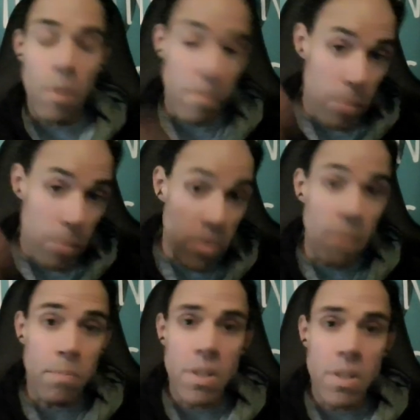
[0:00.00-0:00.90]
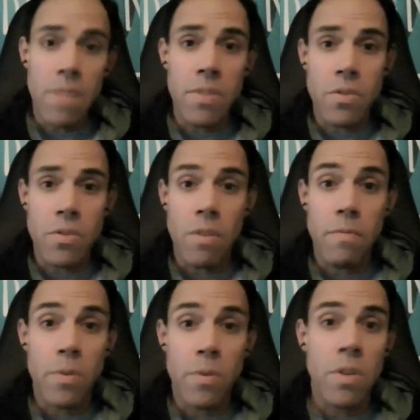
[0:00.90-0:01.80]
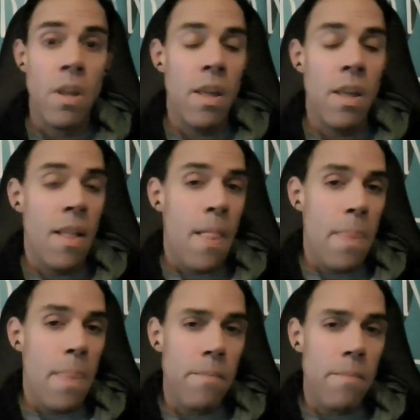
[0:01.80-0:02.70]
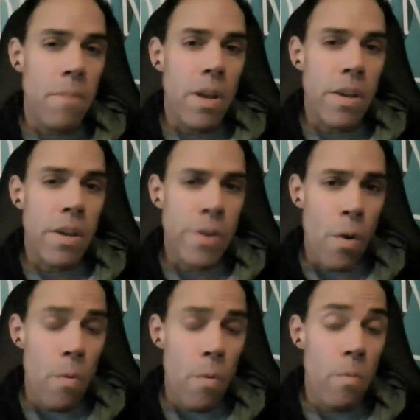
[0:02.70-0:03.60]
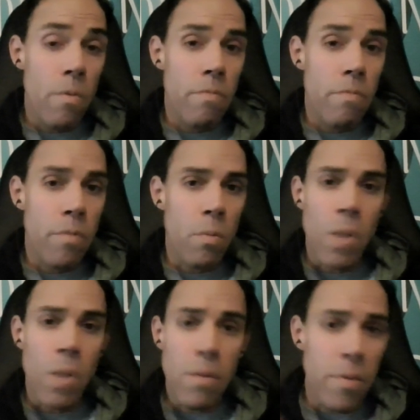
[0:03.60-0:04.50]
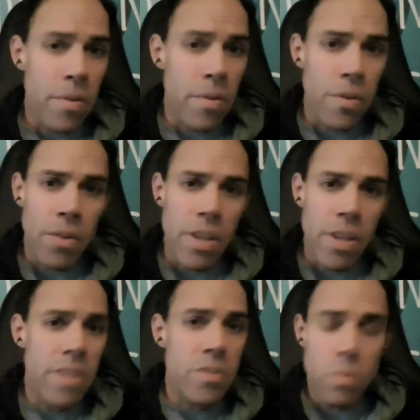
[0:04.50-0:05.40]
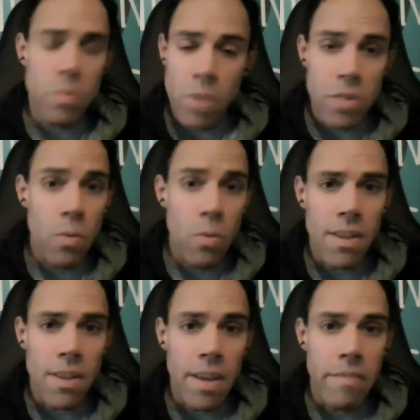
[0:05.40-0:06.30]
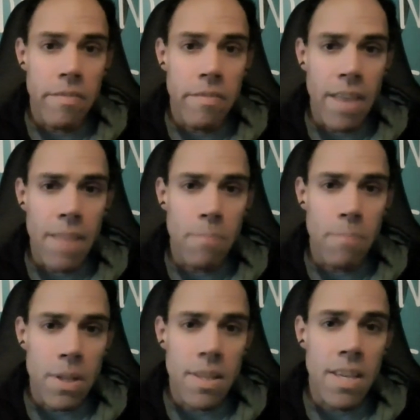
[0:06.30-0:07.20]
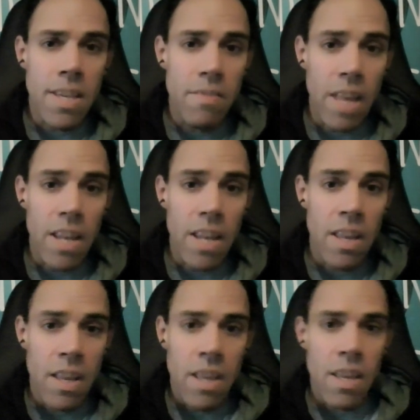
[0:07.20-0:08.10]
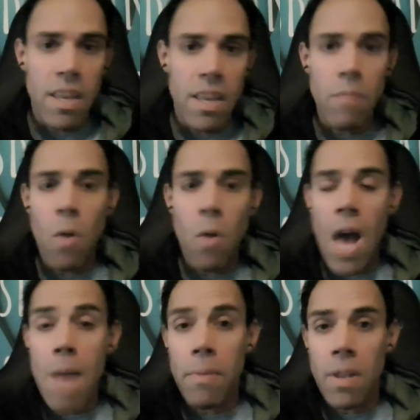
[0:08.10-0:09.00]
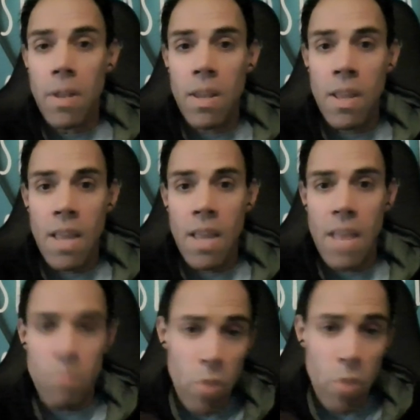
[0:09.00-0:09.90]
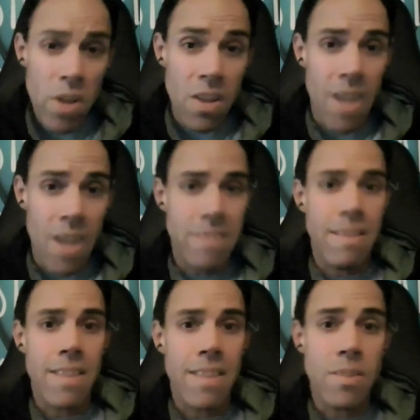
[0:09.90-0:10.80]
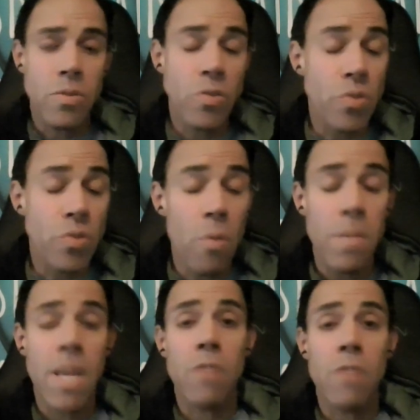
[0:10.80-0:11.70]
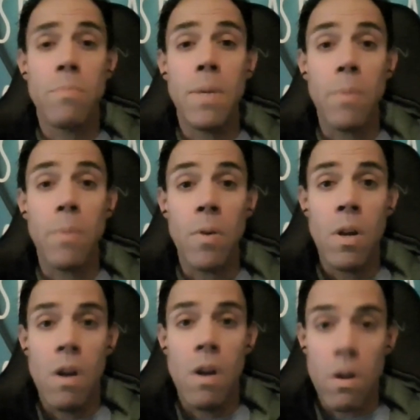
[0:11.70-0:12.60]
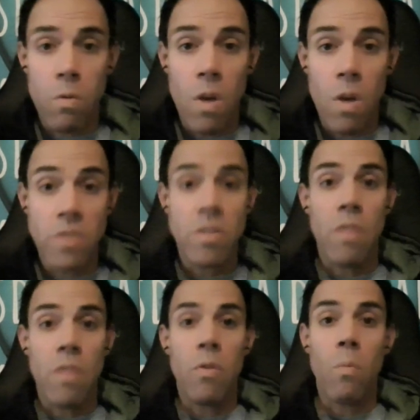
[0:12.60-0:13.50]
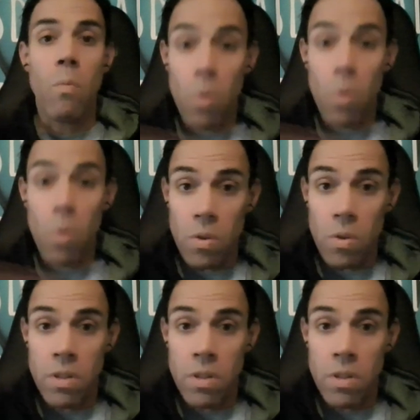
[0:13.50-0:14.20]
first off, believe in yourself first, then go for whatever it is you want to do out of life and believe that it will happen and realize that there's so many other people across the world